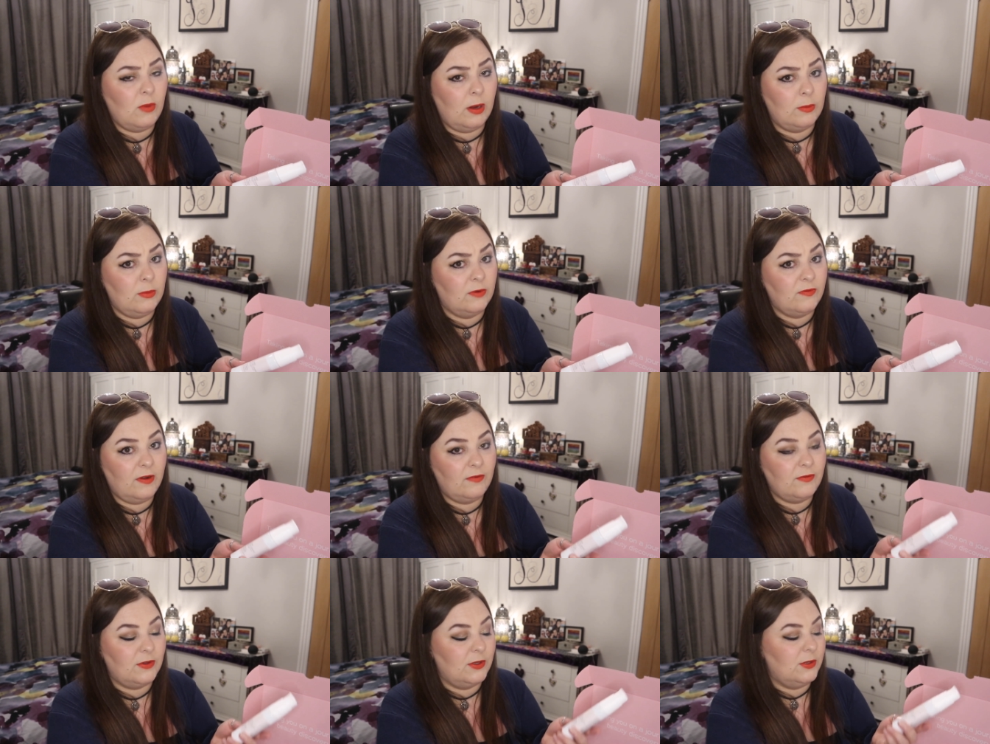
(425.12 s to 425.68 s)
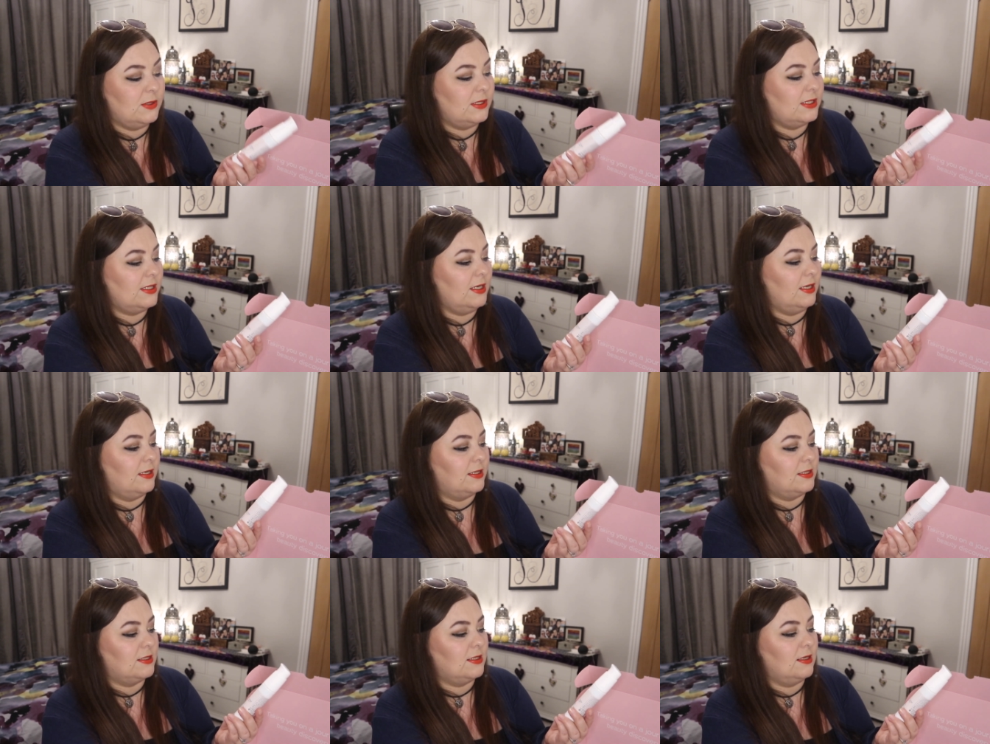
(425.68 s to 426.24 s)
remember if I've used
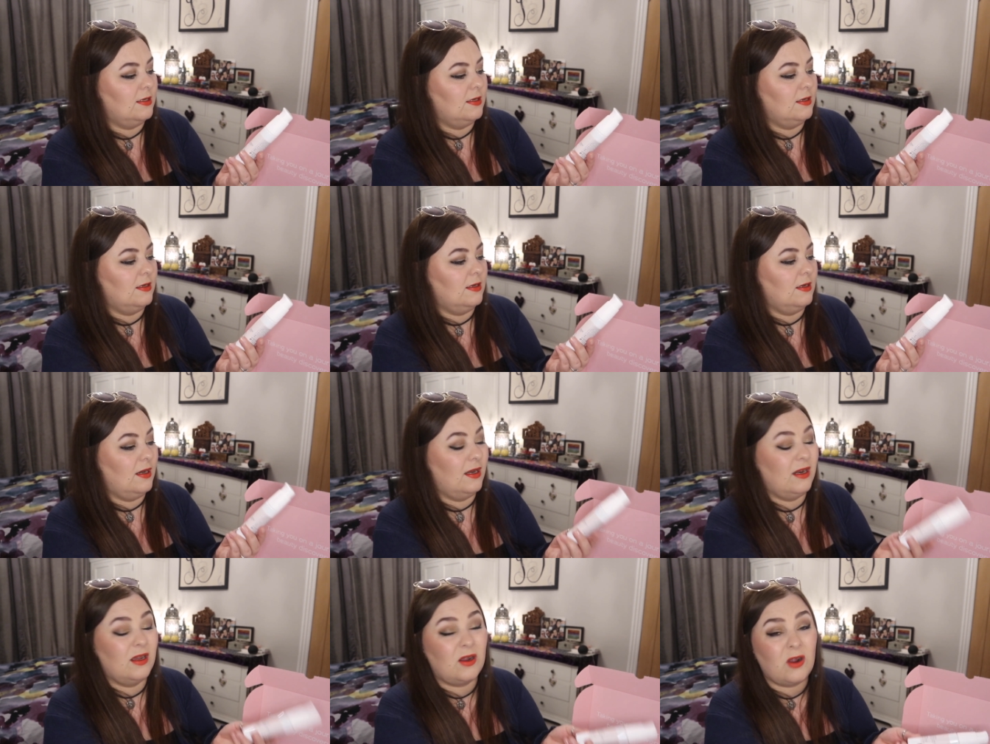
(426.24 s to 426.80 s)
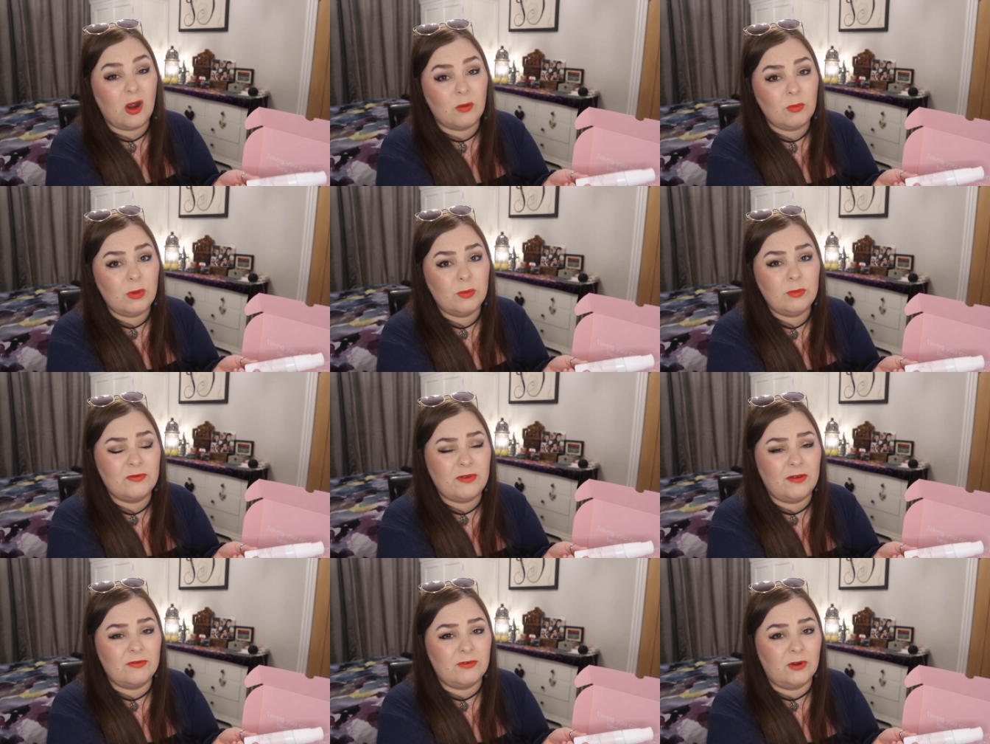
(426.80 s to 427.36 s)
it. And I can't
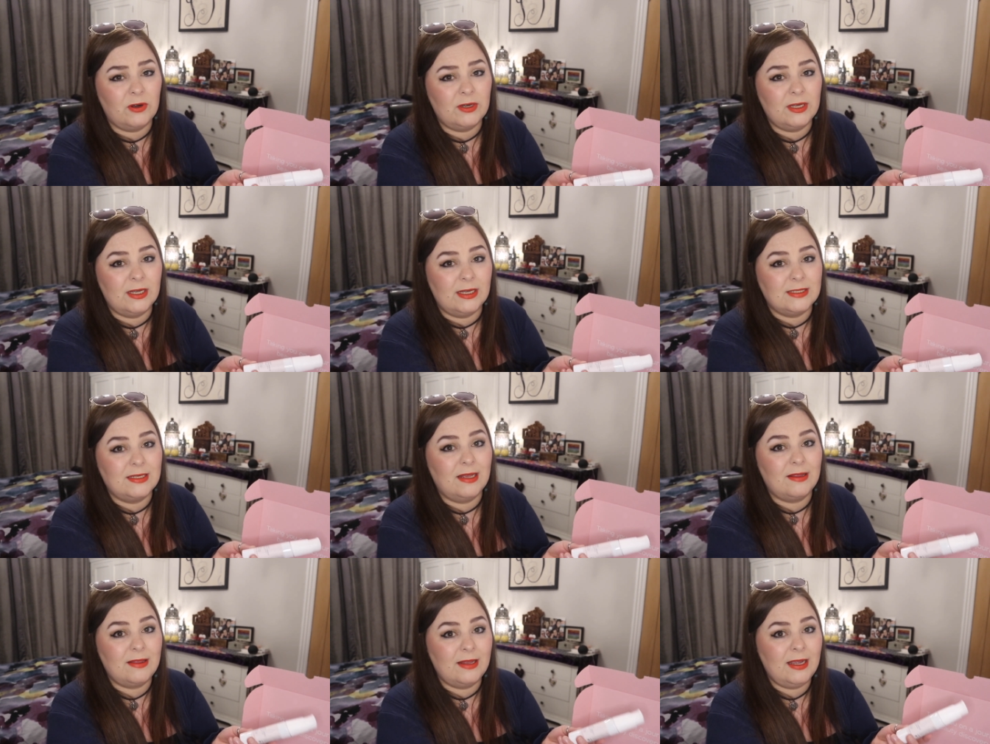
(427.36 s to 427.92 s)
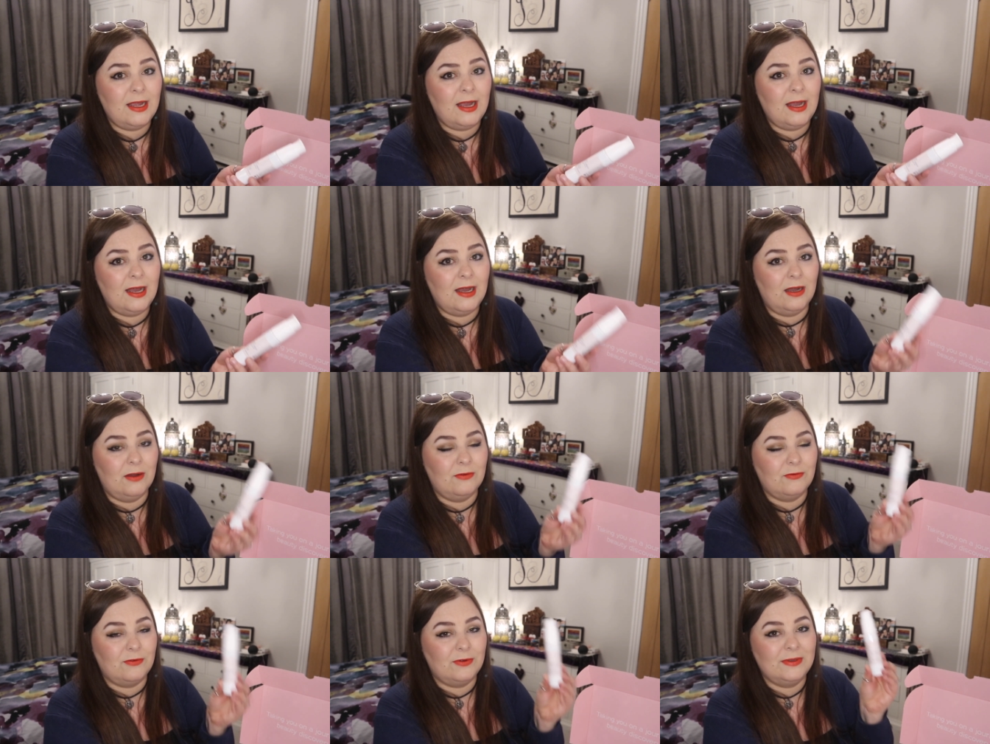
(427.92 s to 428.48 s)
remember if I've got it. I think I
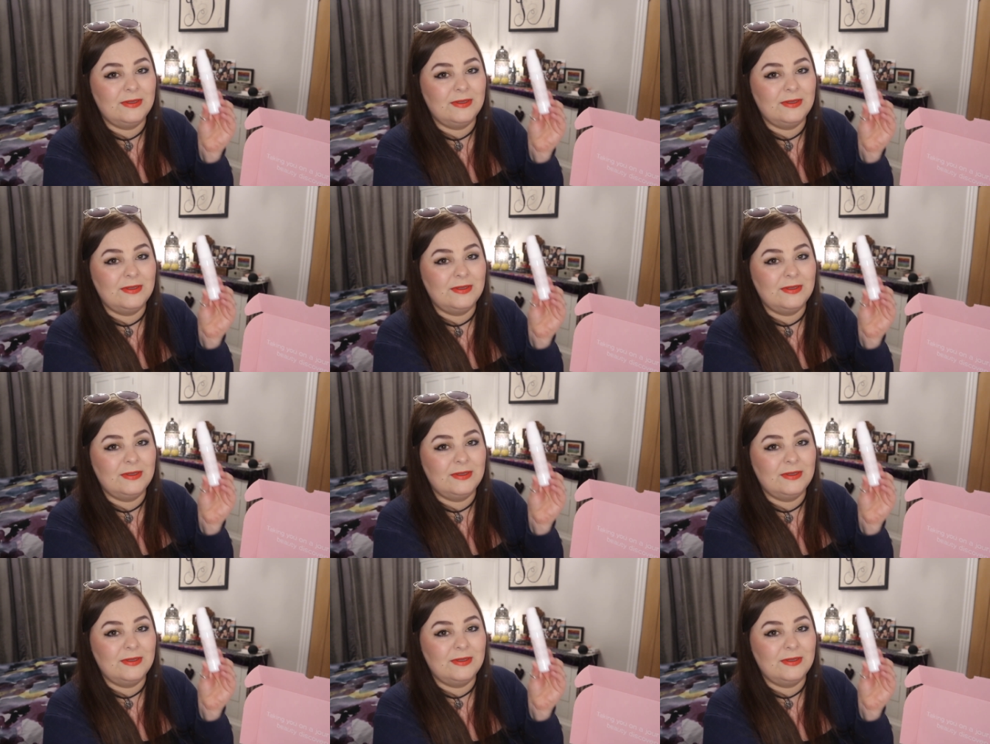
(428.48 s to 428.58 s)
have.